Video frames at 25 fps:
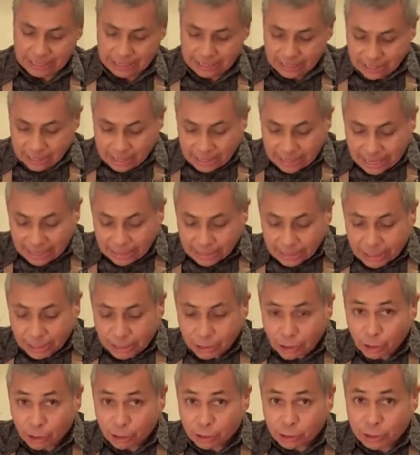Look at that, it's
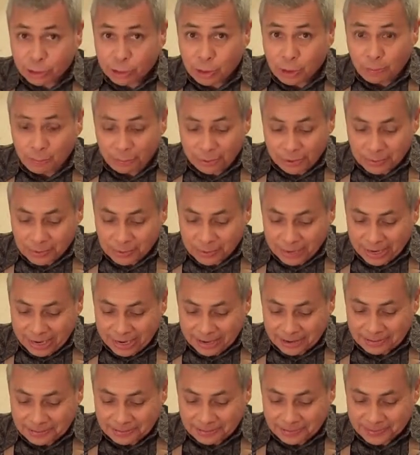like all soupy,
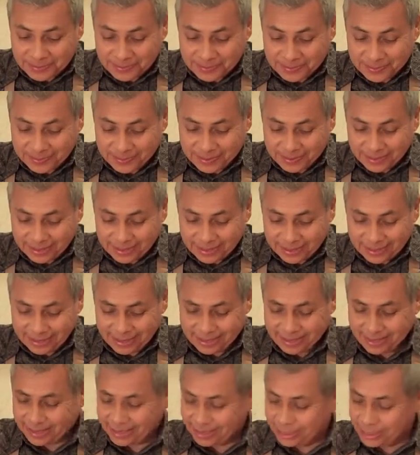right?
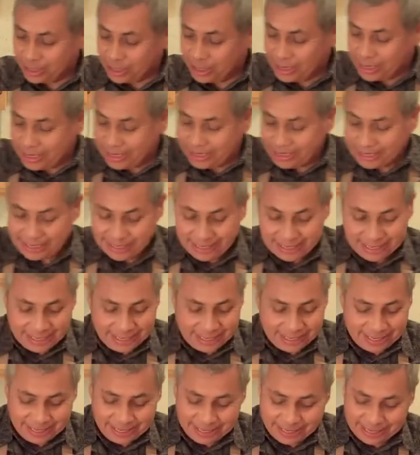To
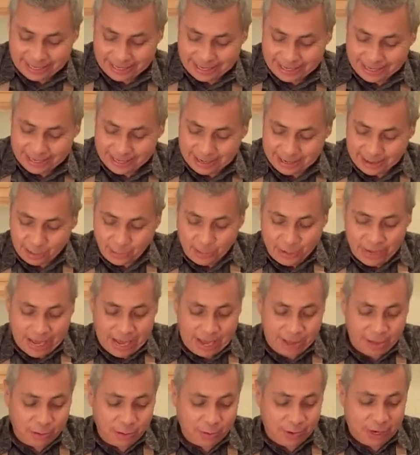this, we
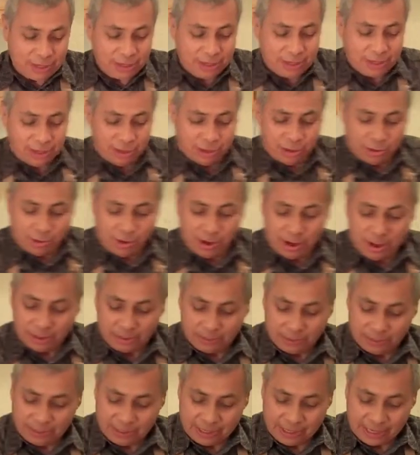add the rest of the
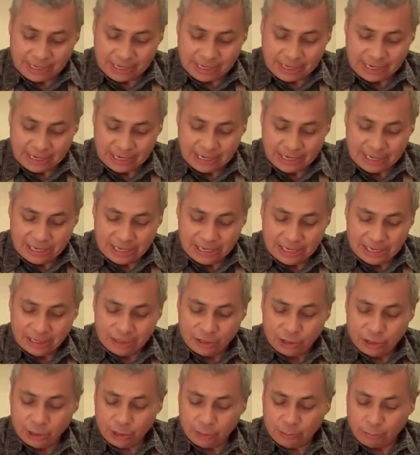crumbs.
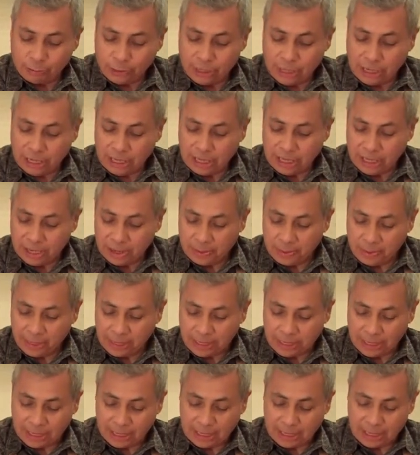Just sprinkling them
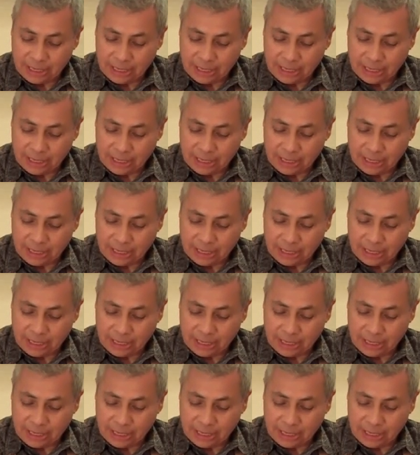in.